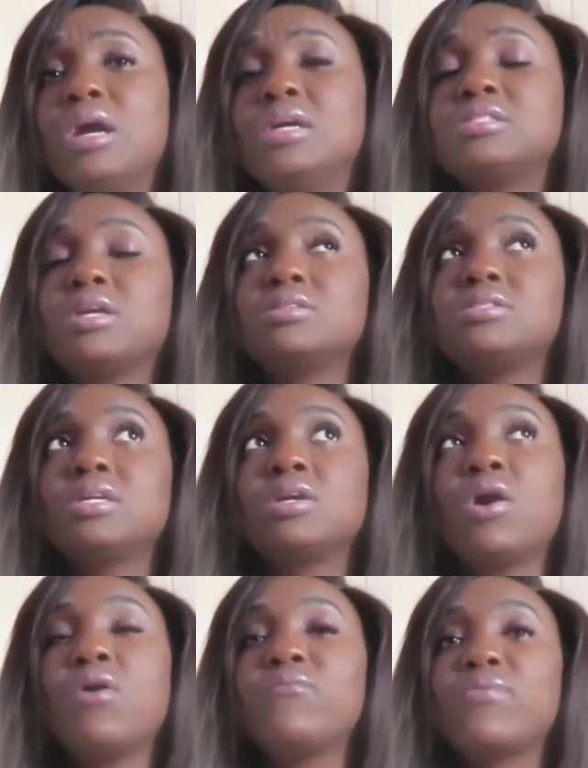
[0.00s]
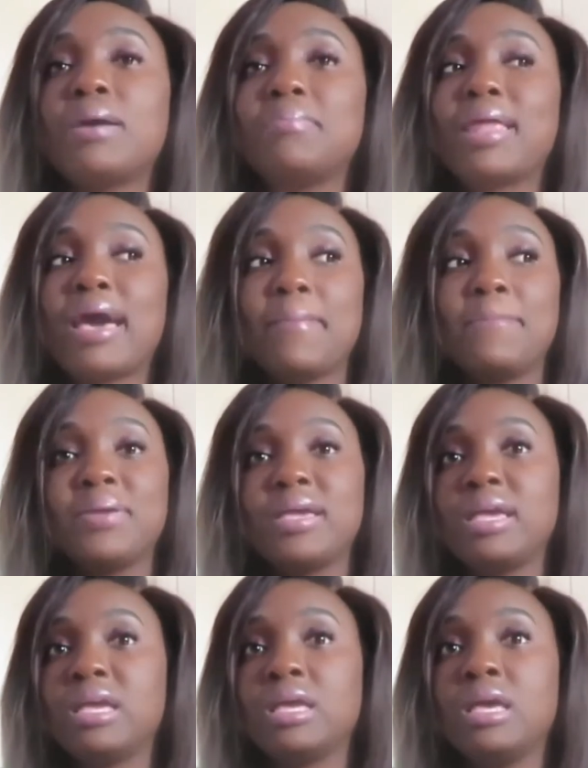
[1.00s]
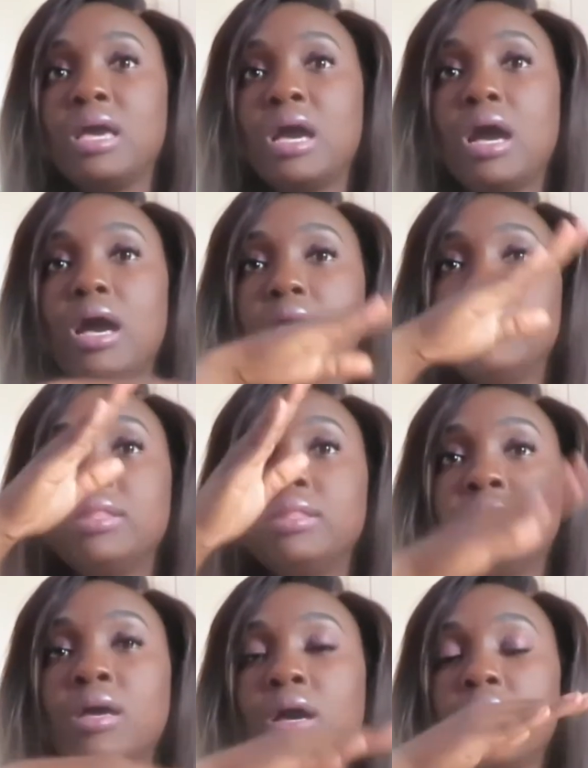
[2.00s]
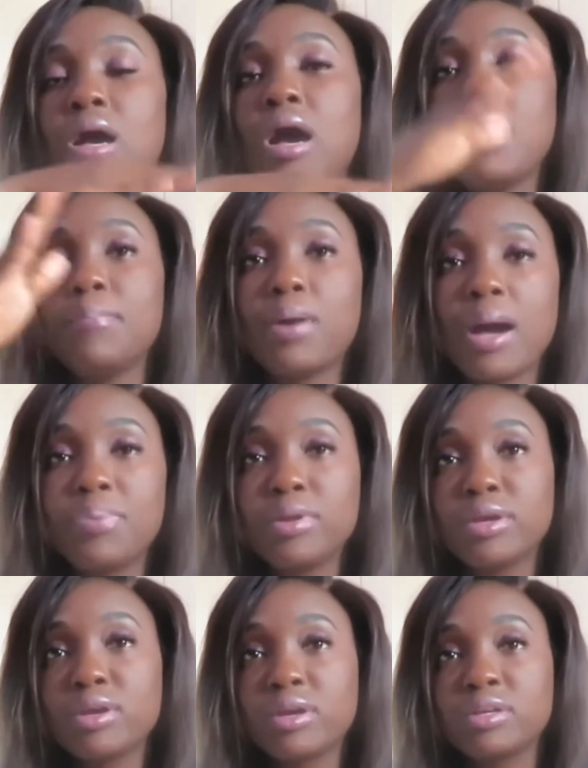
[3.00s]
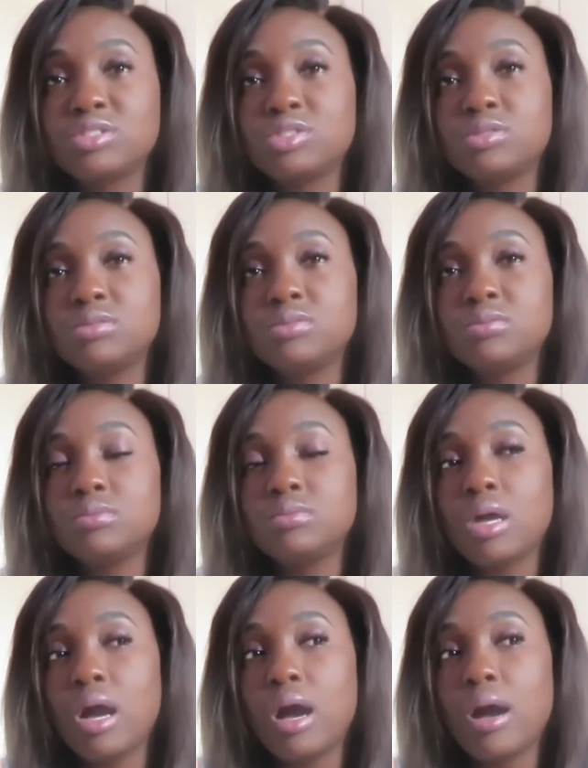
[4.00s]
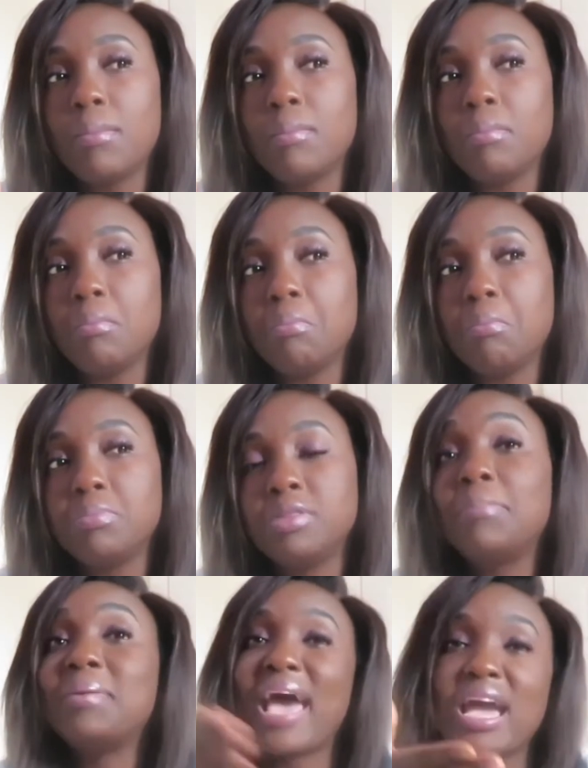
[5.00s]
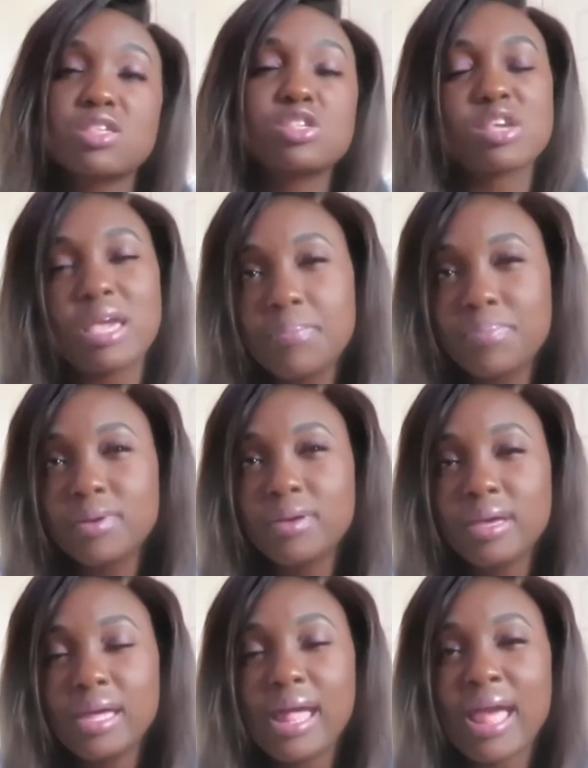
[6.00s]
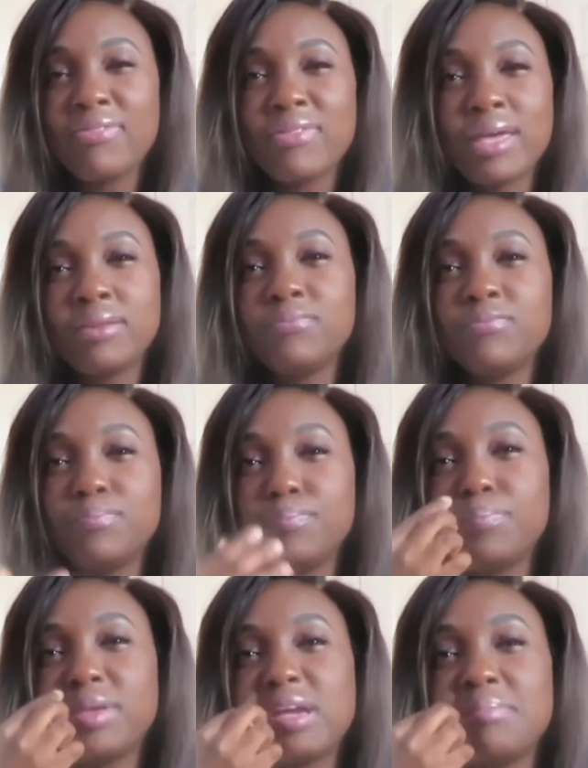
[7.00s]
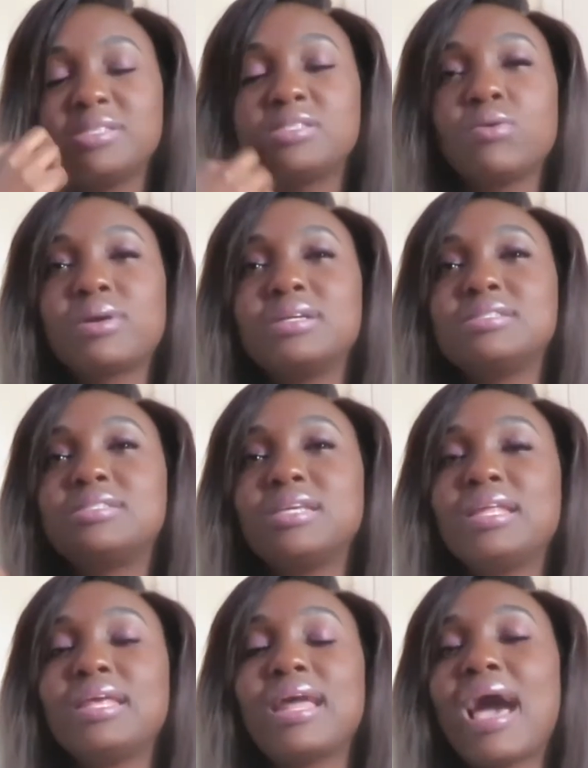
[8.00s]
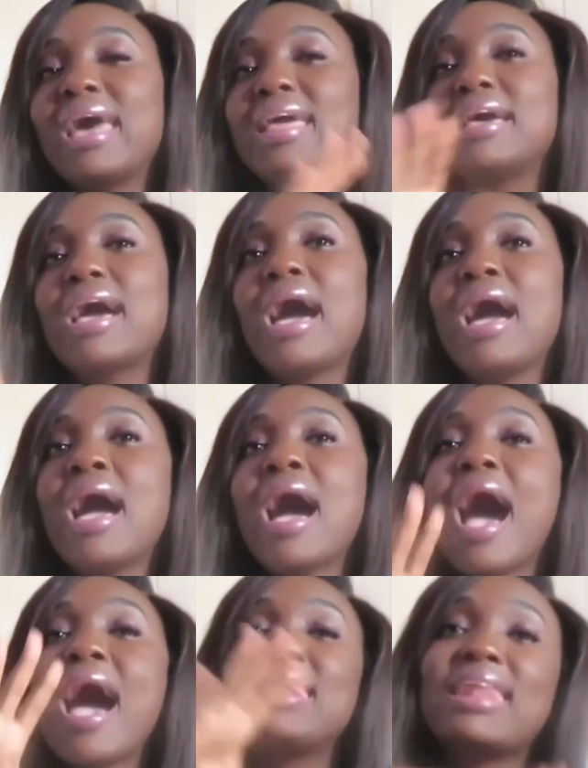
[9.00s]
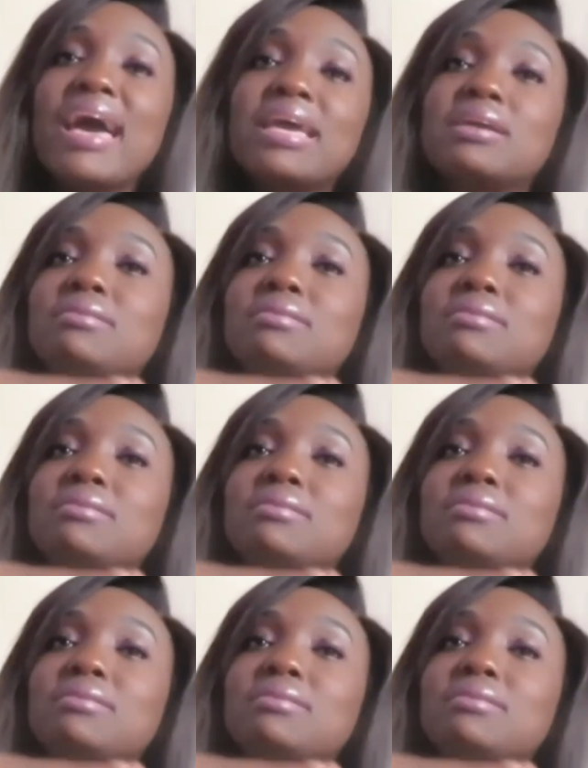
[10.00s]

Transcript: So to go from like being the unpopular, the black sheep, and then becoming so conceited, I like